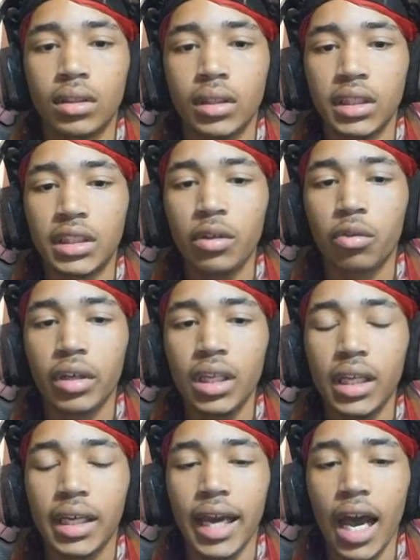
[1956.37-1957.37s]
Did she
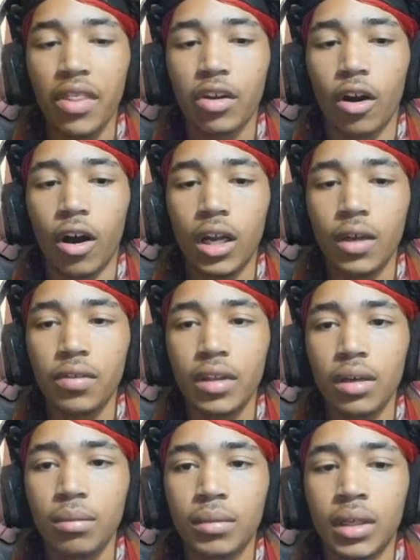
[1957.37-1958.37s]
really gather all of
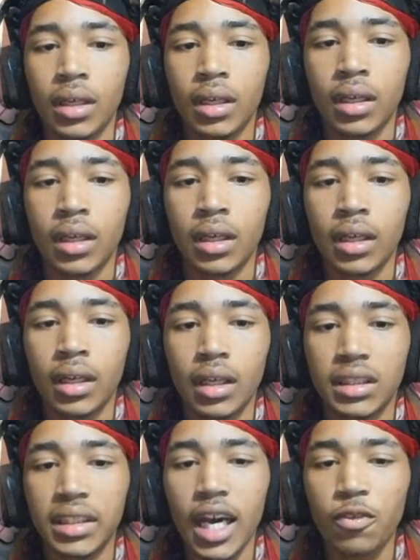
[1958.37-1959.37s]
them? Is
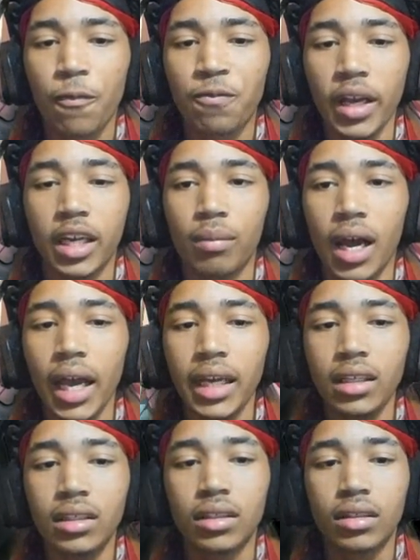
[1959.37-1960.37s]
she out of her fucking
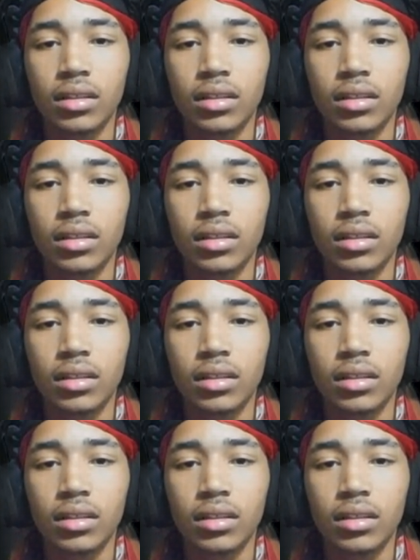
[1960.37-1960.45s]
mind?